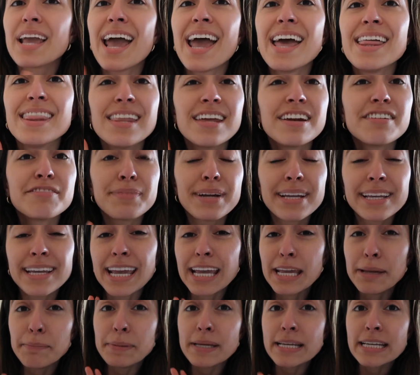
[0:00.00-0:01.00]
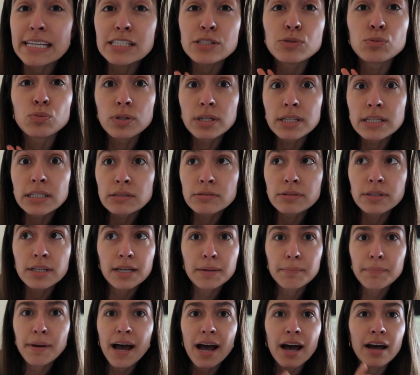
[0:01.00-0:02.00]
And then if my KP's really,
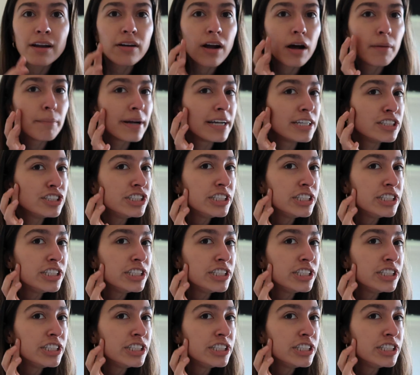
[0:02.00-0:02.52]
really bad on my